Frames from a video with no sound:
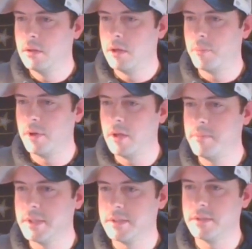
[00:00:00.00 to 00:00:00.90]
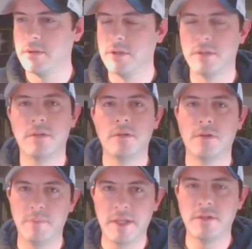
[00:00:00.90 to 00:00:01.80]
I'll probably miss it. So just
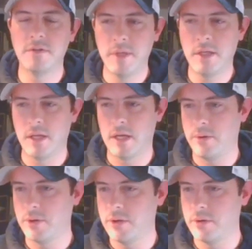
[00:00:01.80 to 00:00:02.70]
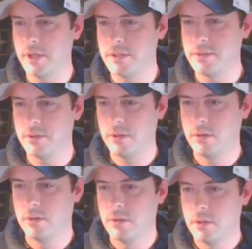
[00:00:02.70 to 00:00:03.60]
message me and then I will go get to it.
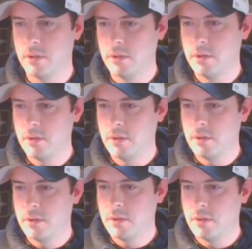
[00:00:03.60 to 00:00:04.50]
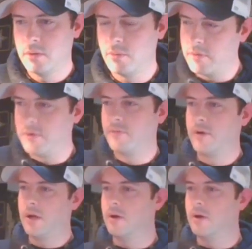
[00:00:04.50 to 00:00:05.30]
Refund for now.